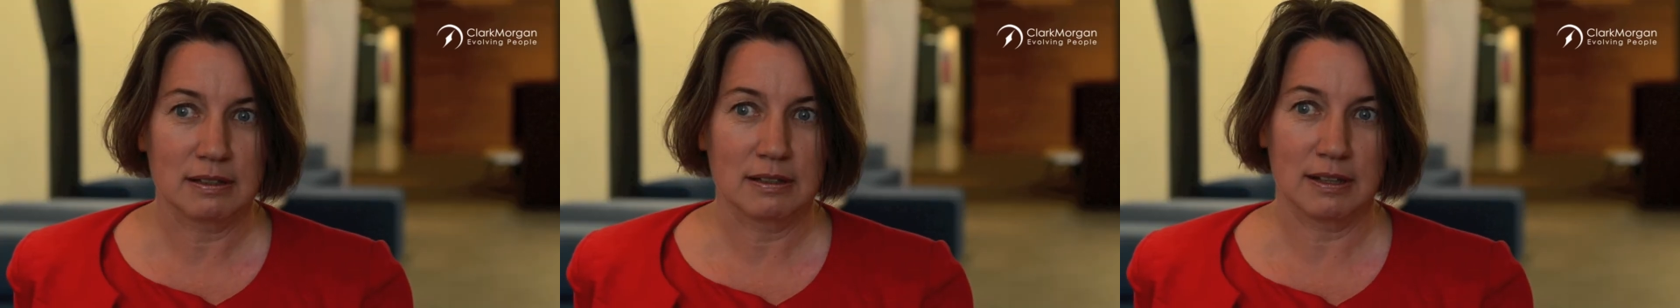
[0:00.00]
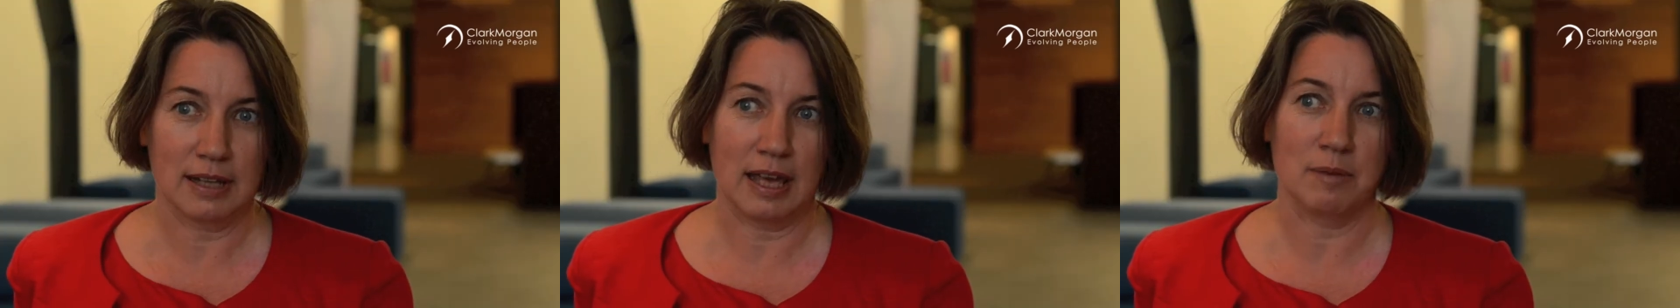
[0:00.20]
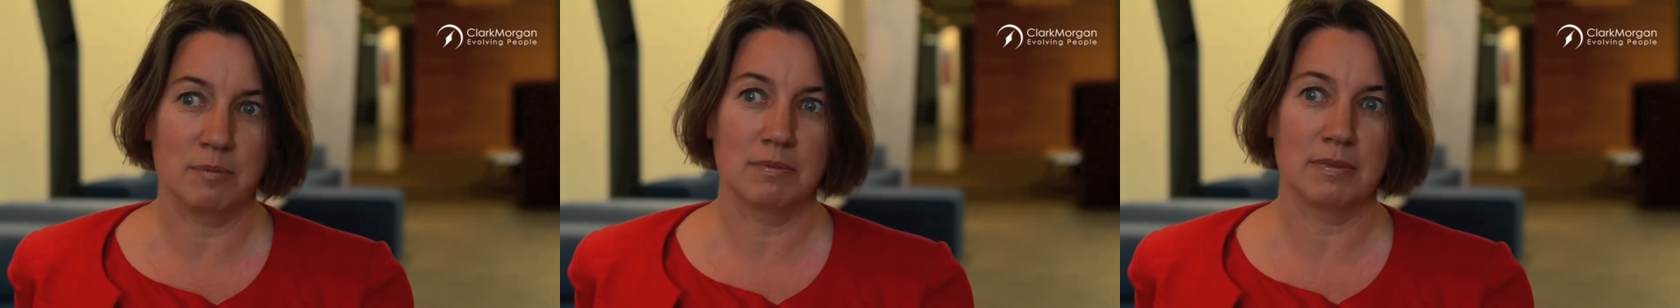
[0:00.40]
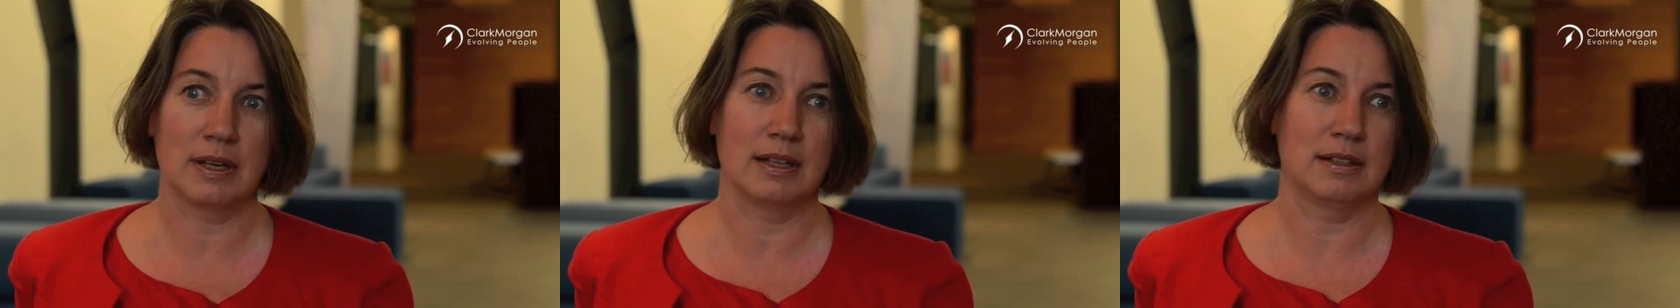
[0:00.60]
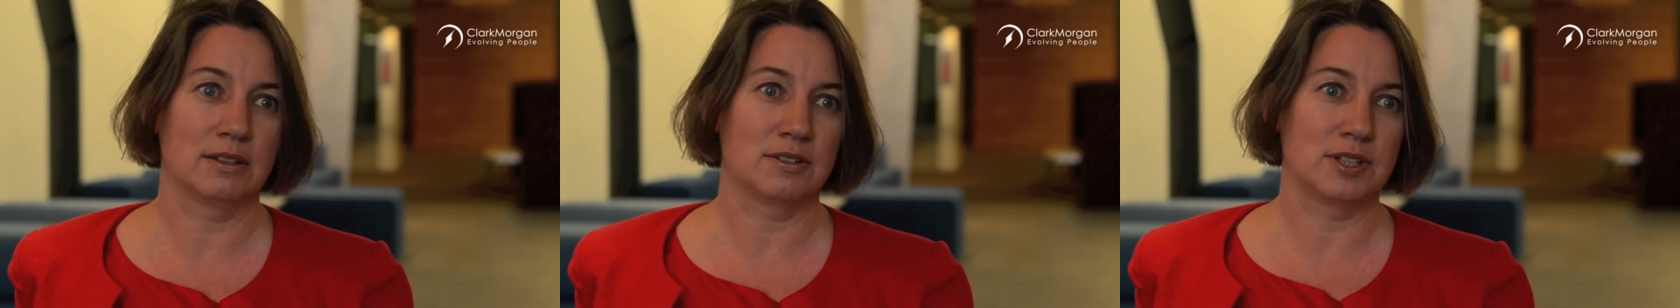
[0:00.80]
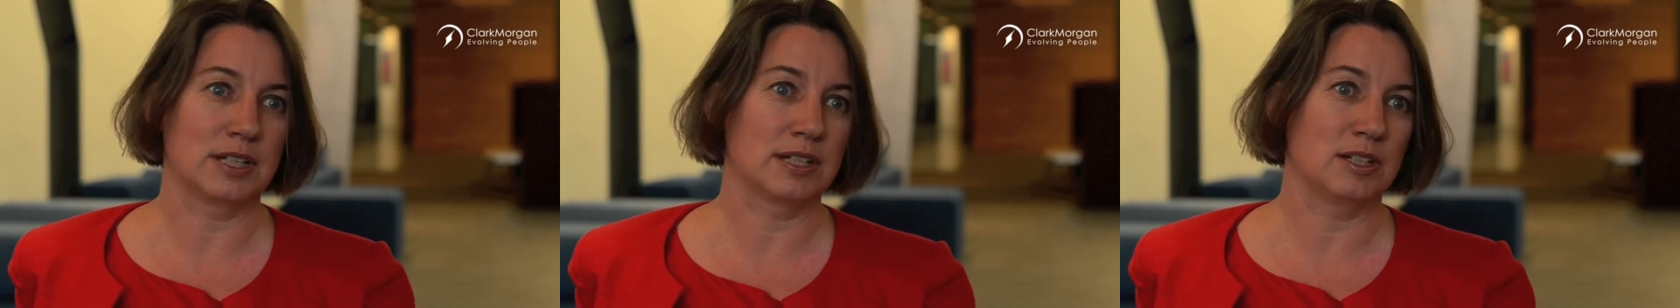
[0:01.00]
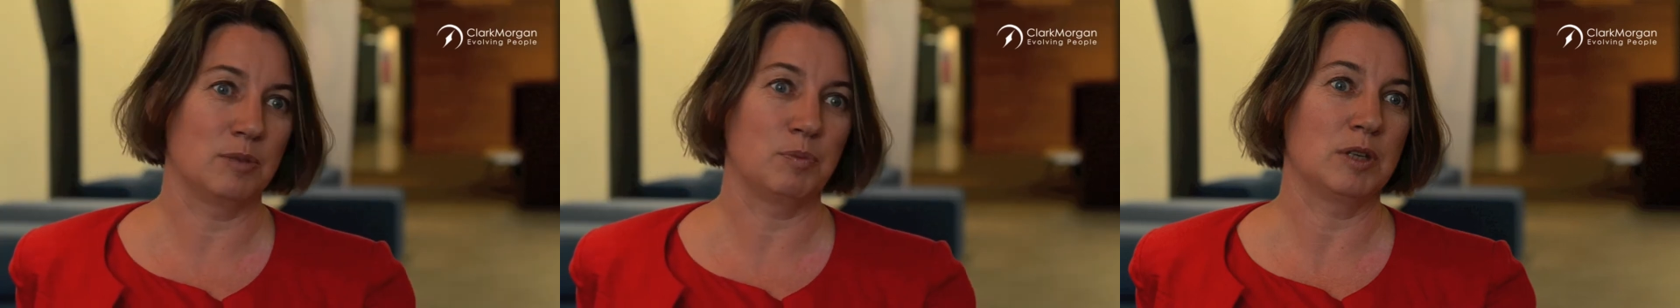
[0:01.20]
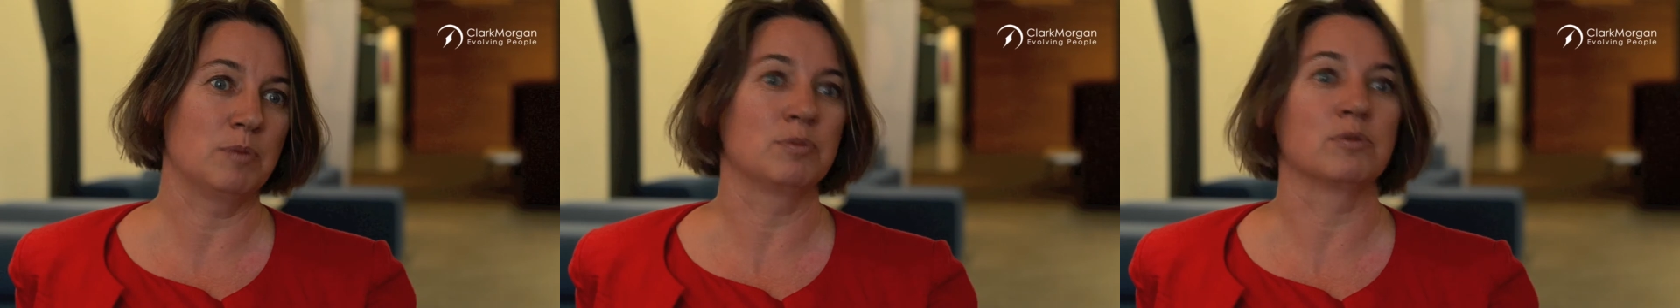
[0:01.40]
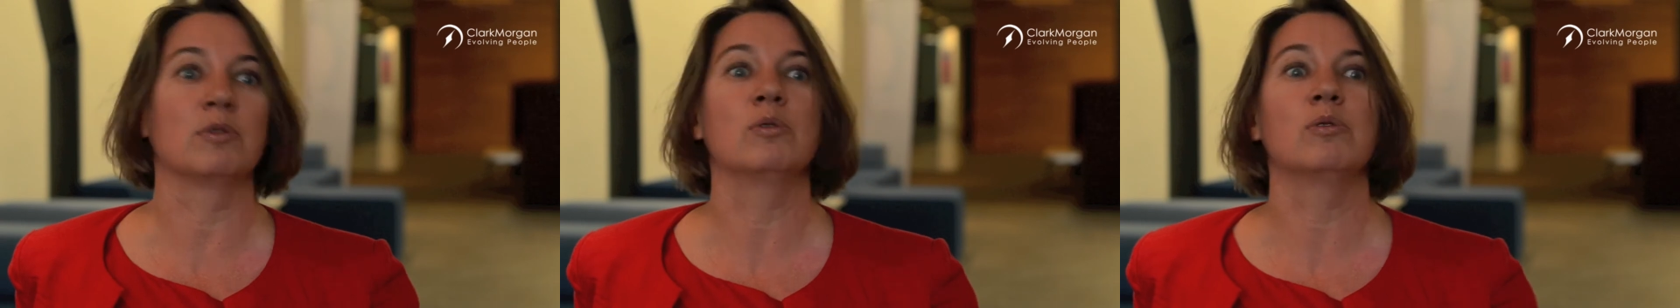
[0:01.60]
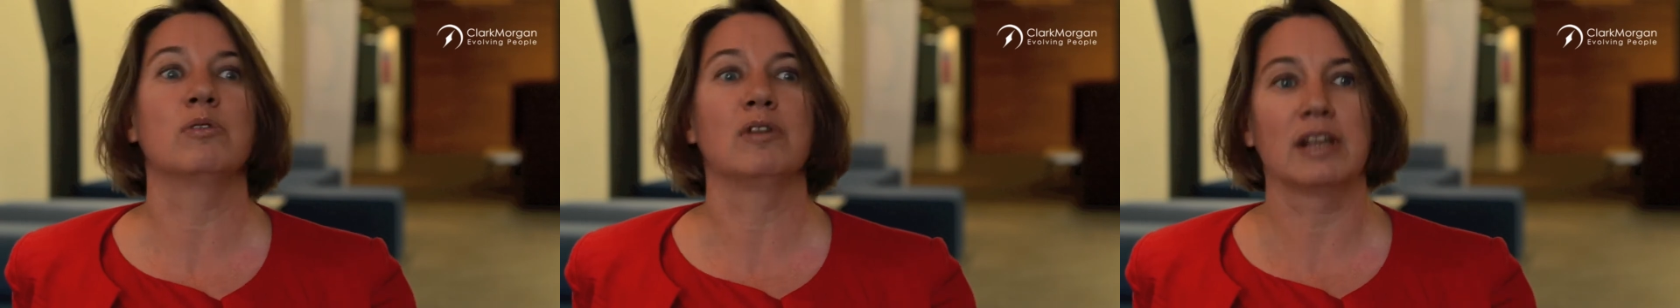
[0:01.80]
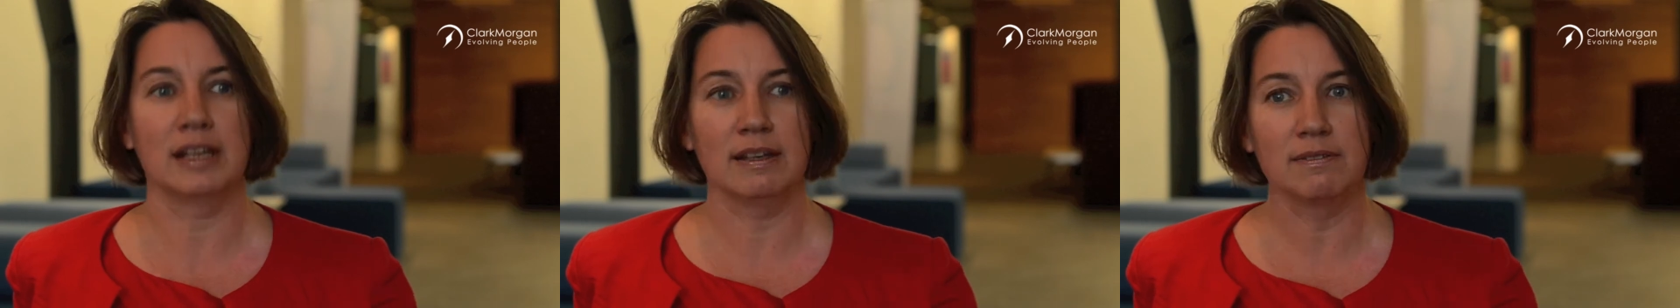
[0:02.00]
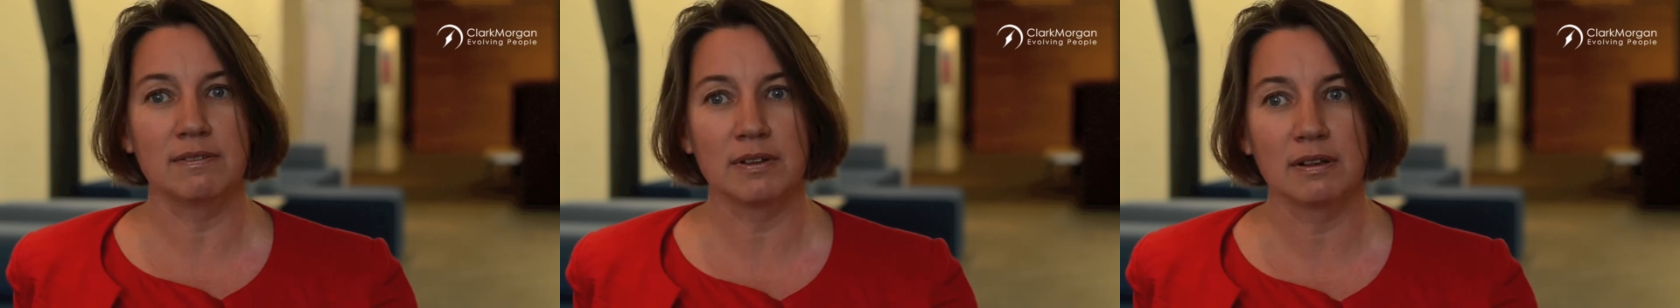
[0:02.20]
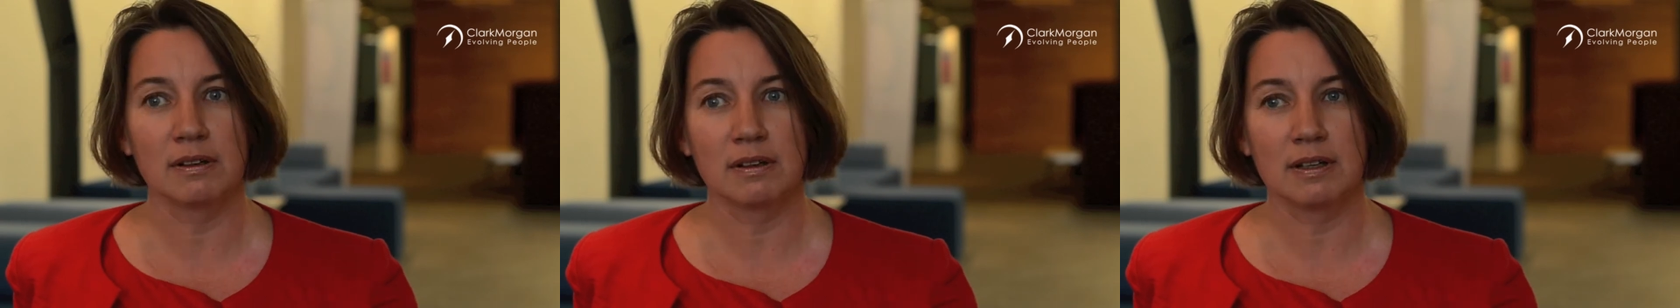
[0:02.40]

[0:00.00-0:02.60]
them and the 60 people who live,